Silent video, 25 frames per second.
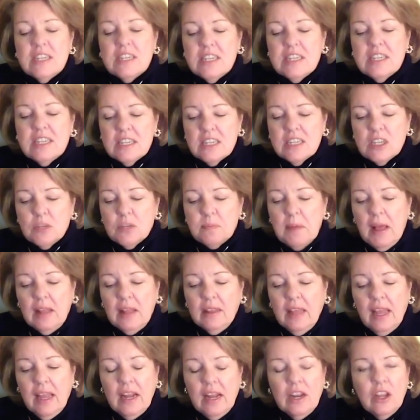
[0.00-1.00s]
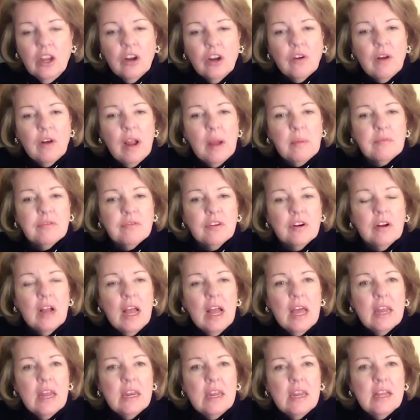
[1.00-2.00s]
spell Enneagram for
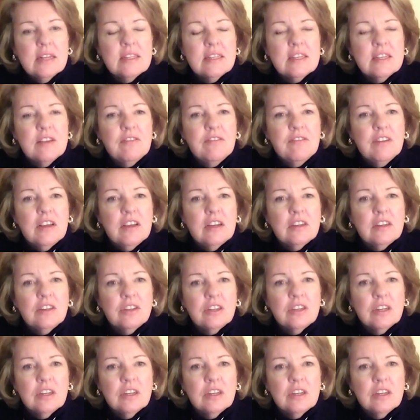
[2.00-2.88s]
Nancy Fish.